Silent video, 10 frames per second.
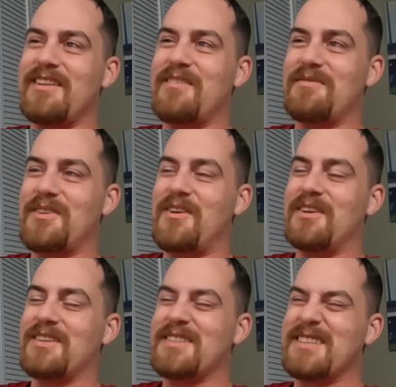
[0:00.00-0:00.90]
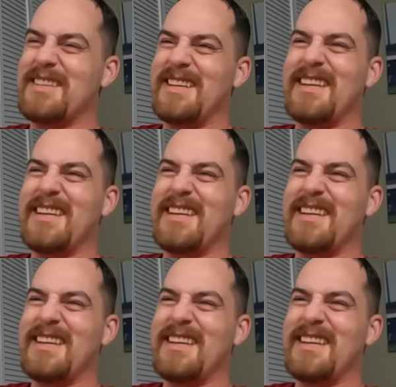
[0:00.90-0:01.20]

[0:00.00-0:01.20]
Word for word: I love dogs.